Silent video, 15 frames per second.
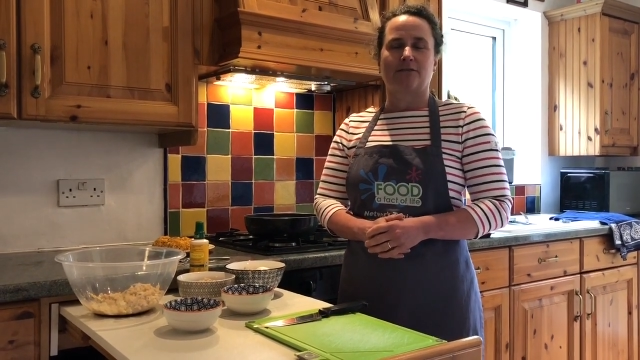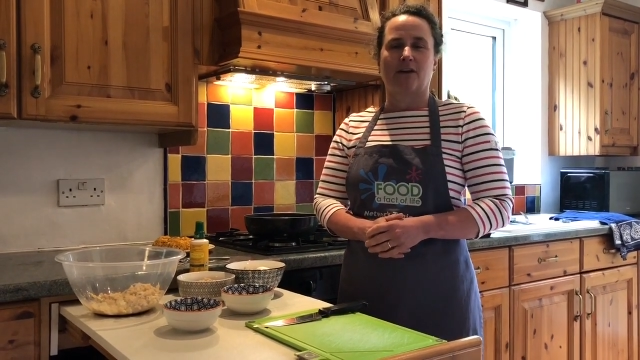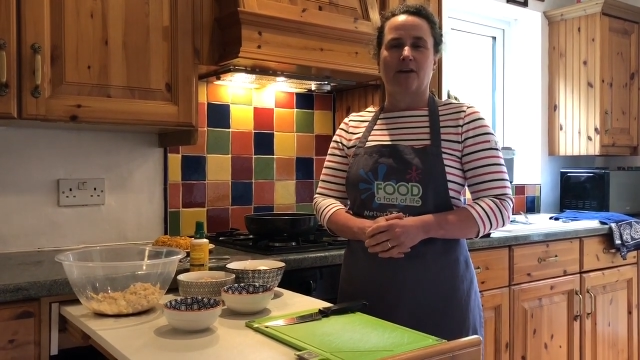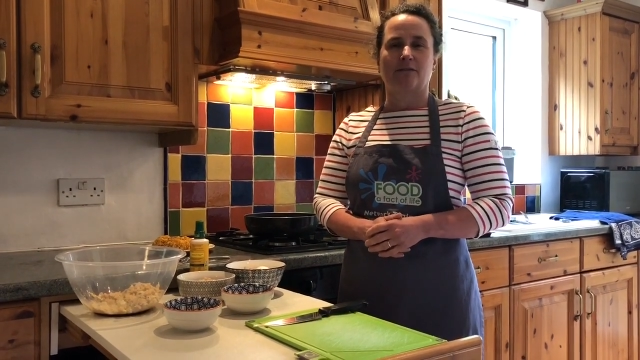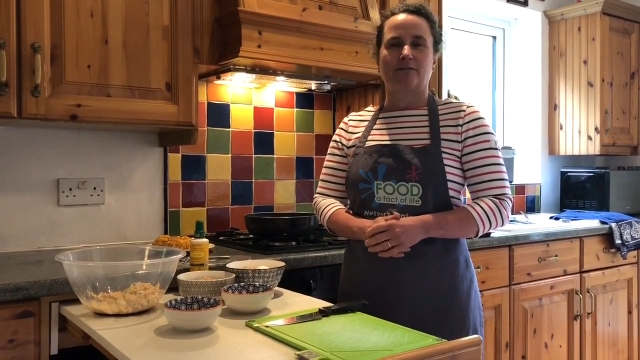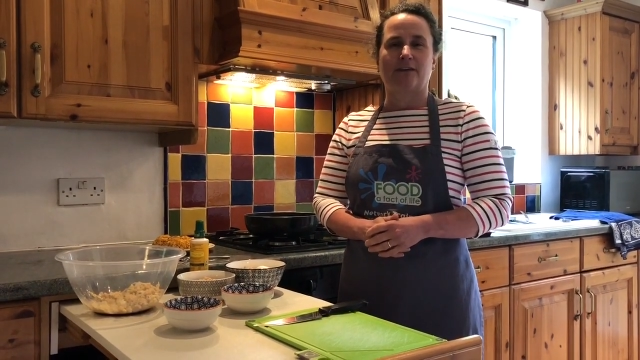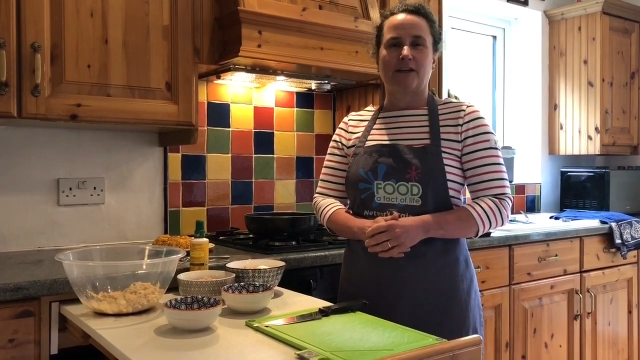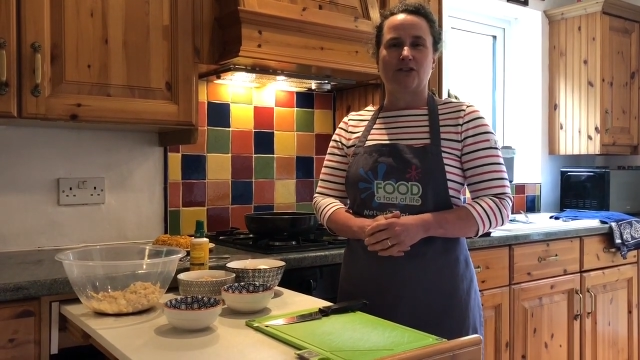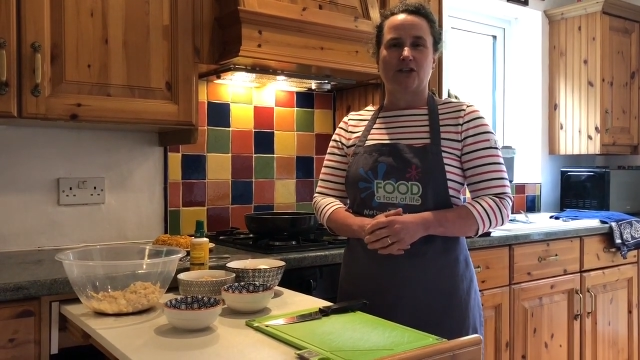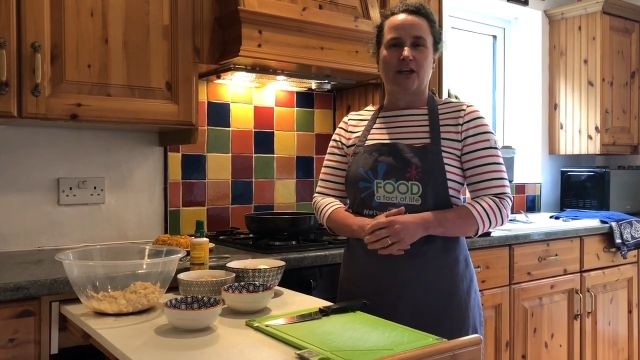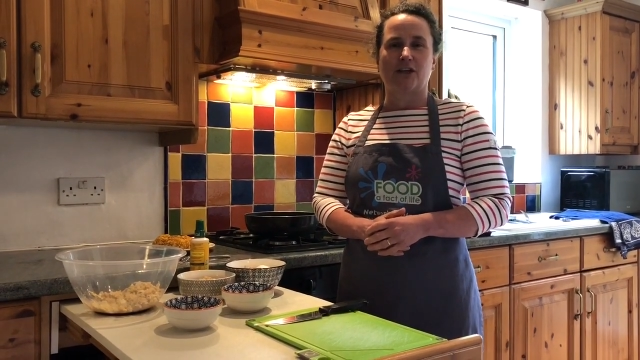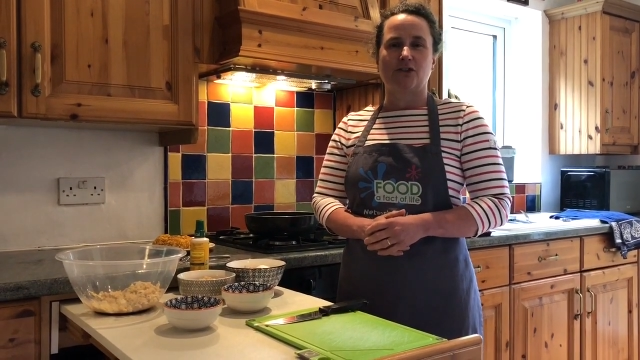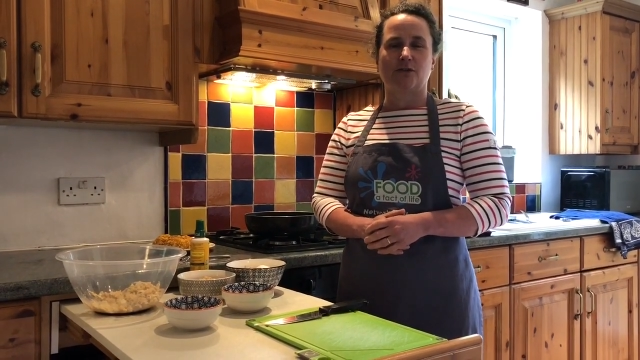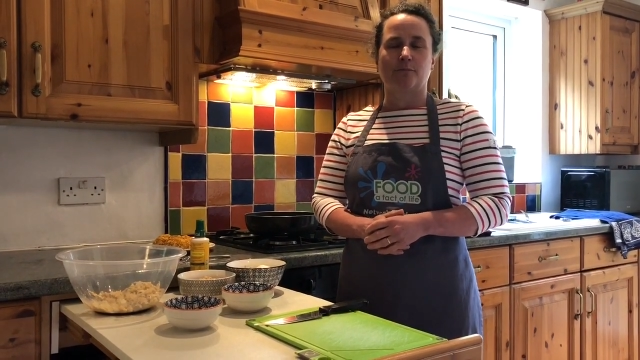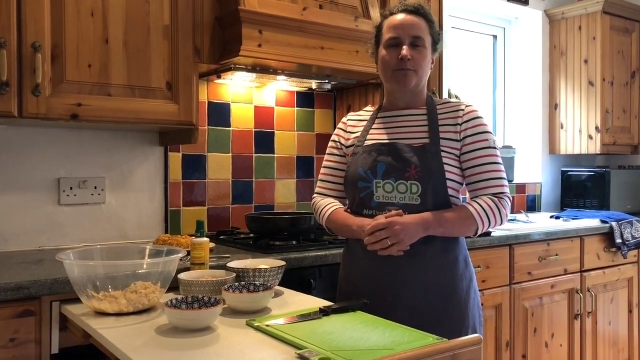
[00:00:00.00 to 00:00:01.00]
Life
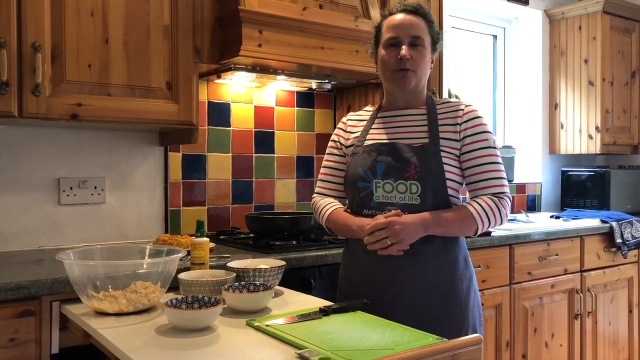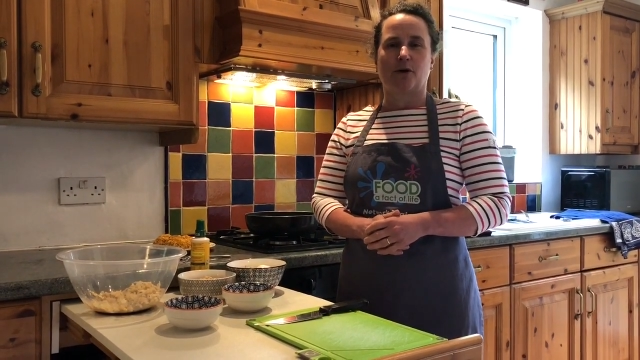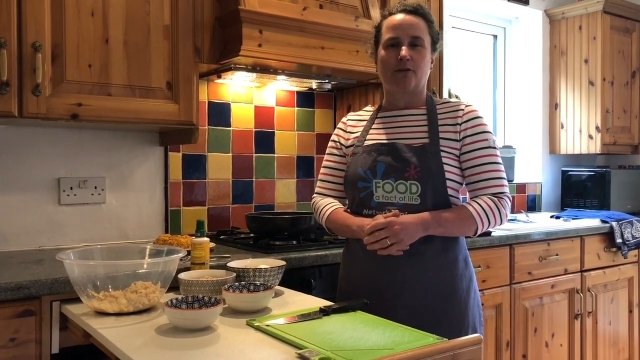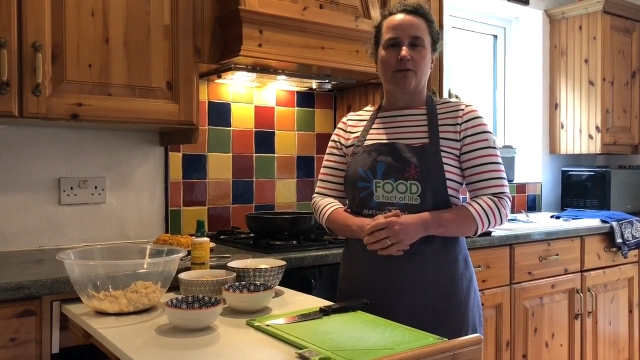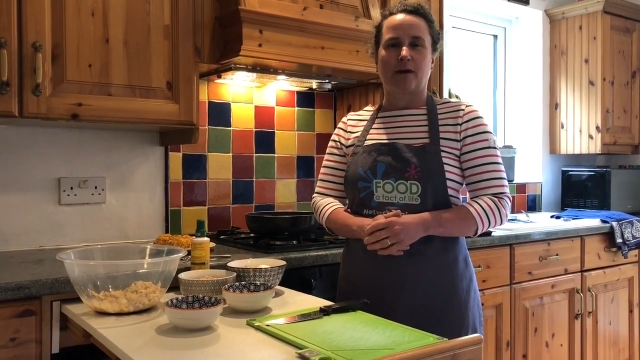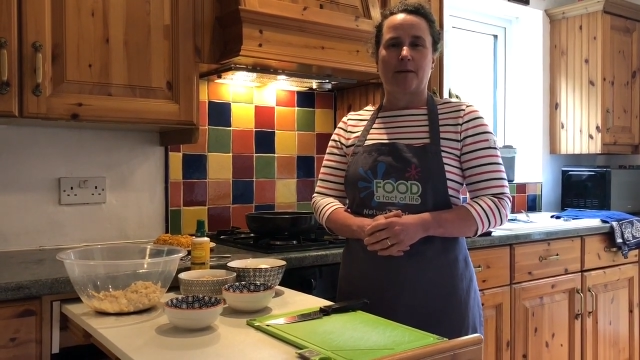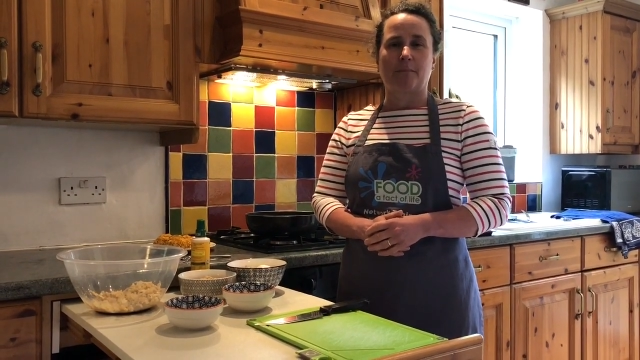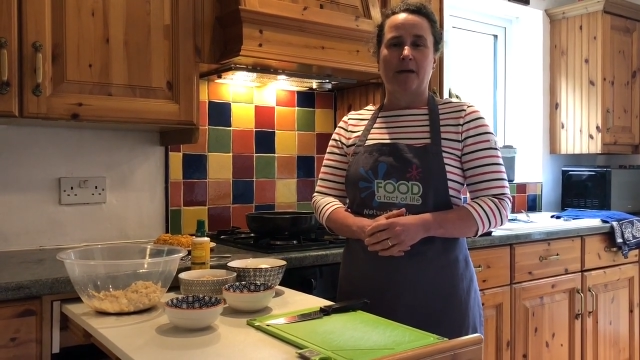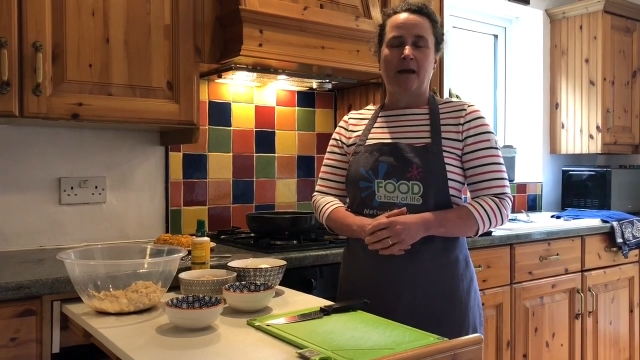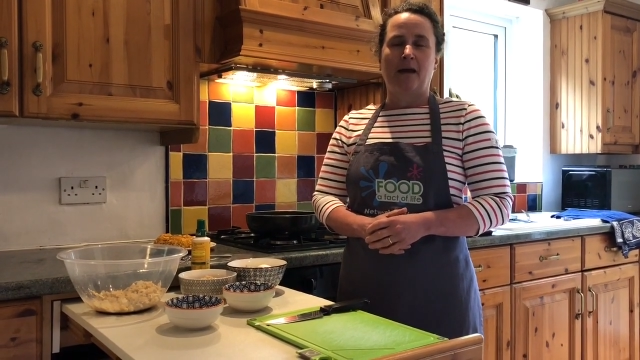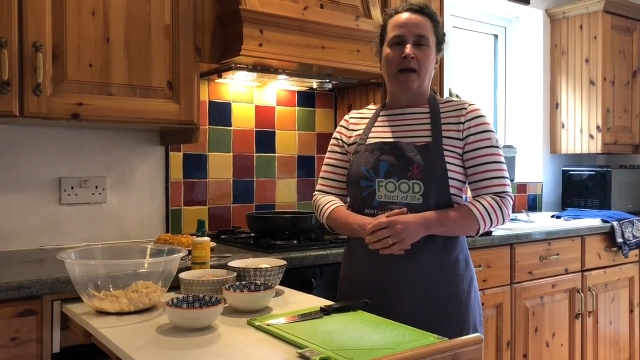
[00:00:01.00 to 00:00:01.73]
education programme,